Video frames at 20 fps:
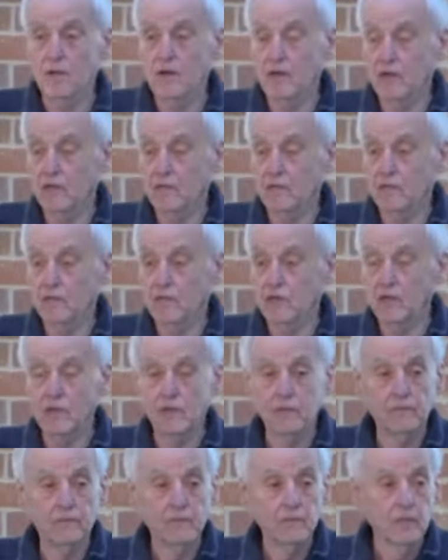over there.
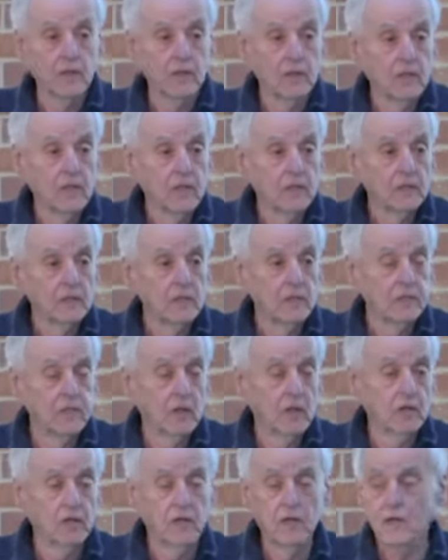Just
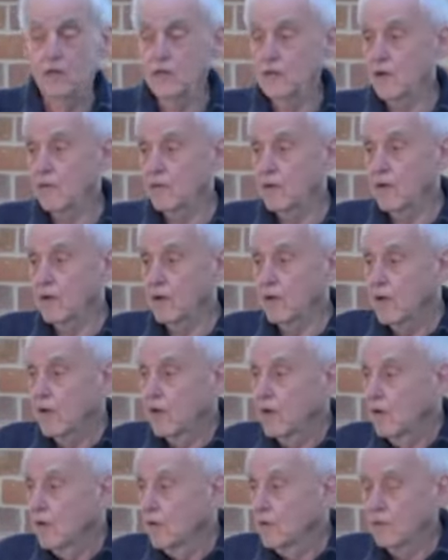like here, you know,
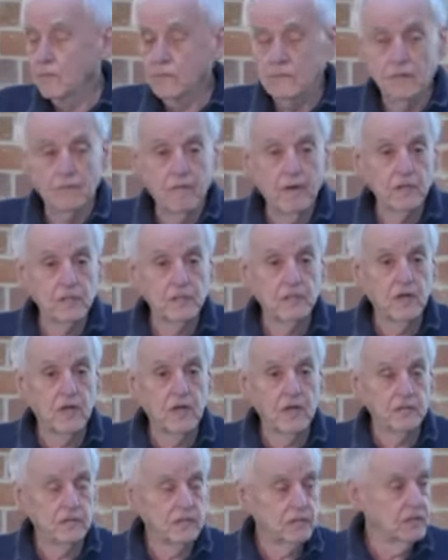the most
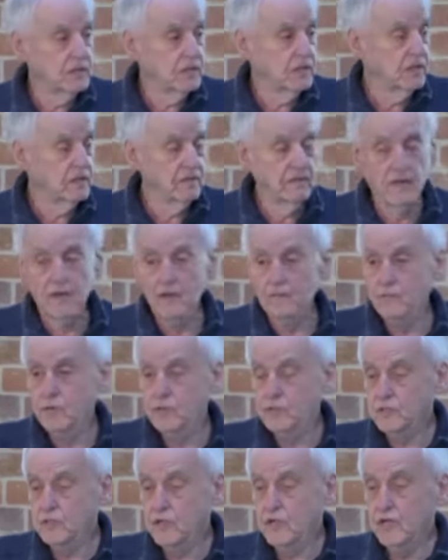dangerous thing in our
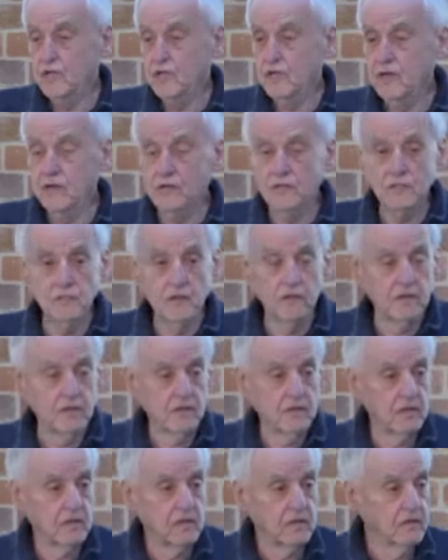bushland here is not the
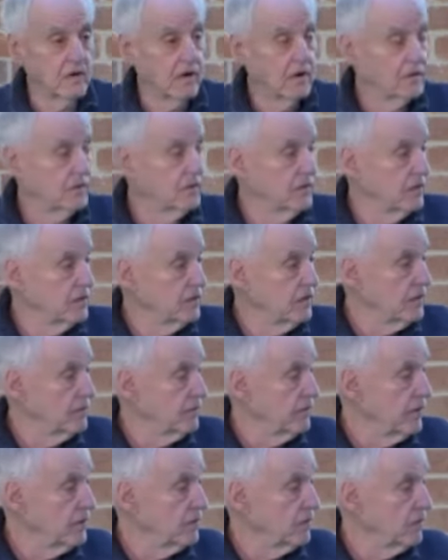undergrowth and the
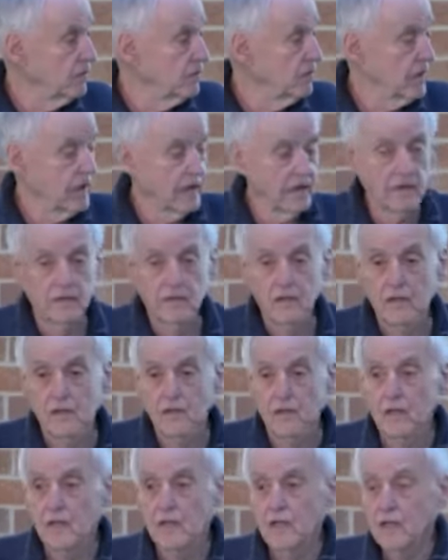debris and all that.
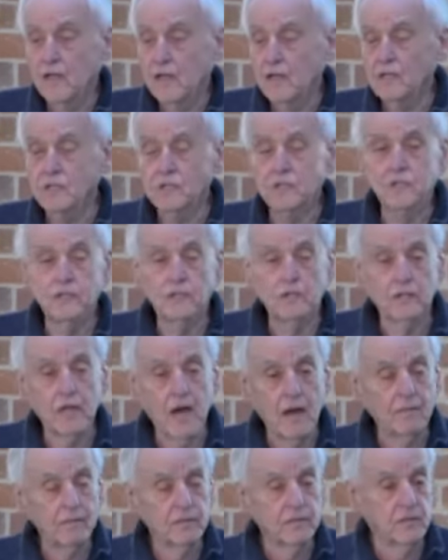It's the
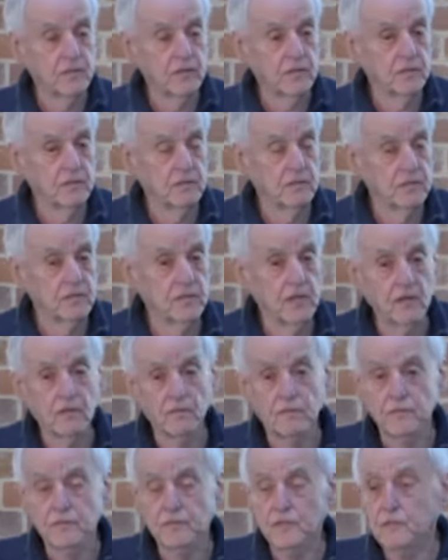gum trees
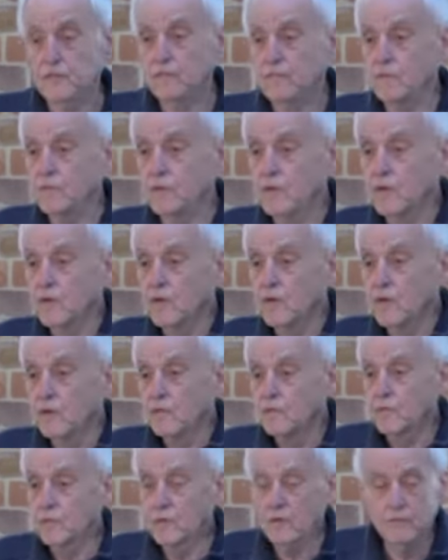themselves,
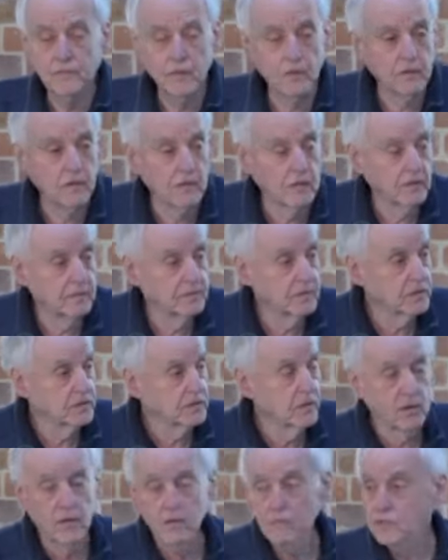full of eucalyptus
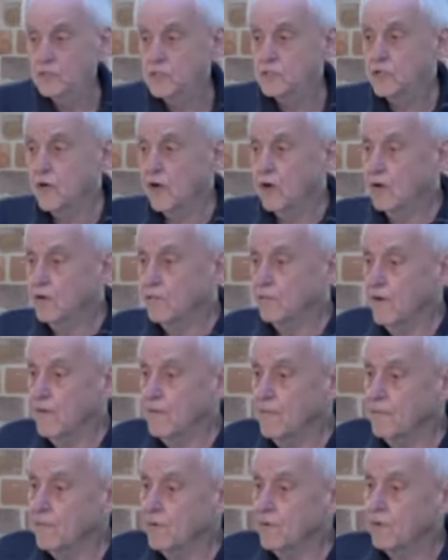oil, which is highly
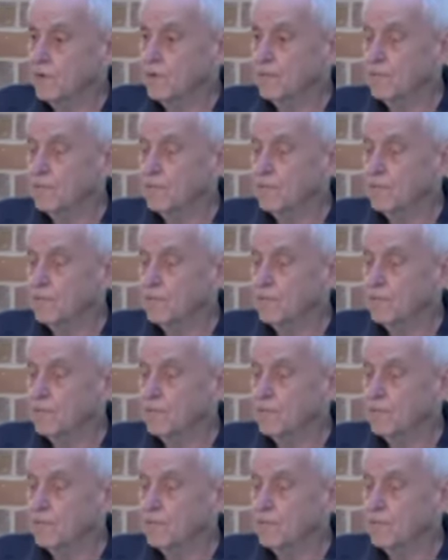flammable.